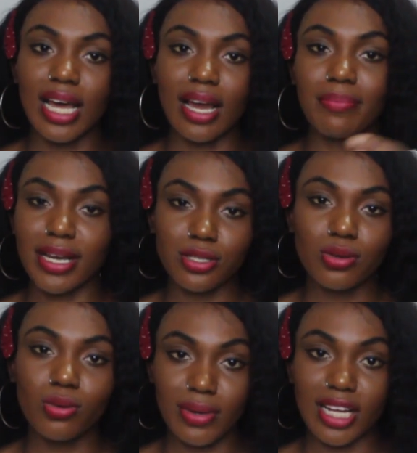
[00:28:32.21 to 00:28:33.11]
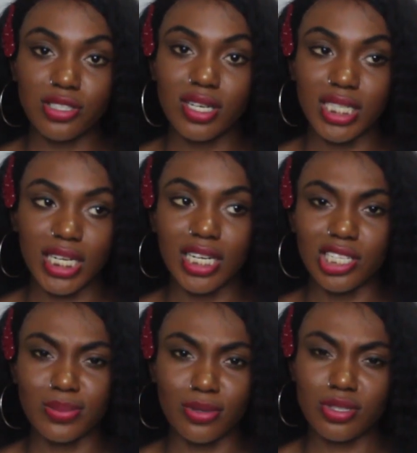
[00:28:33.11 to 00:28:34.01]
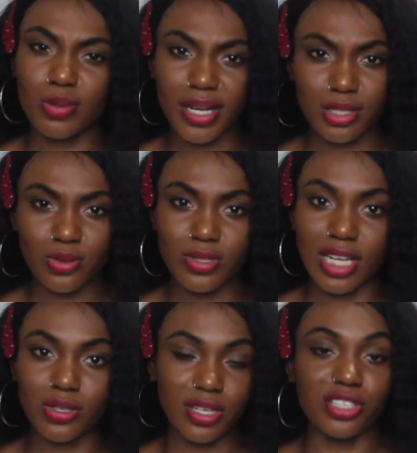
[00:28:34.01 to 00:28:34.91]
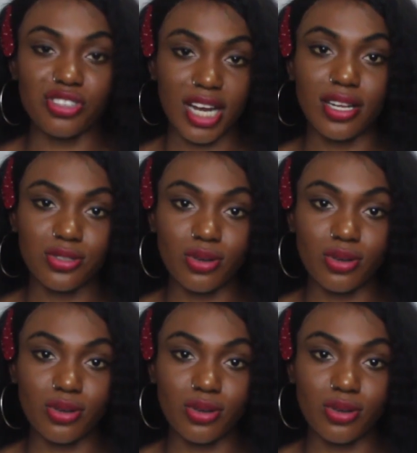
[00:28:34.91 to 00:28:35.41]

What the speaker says: Like my school, we are taught in English, but so many schools are taught in Chinese.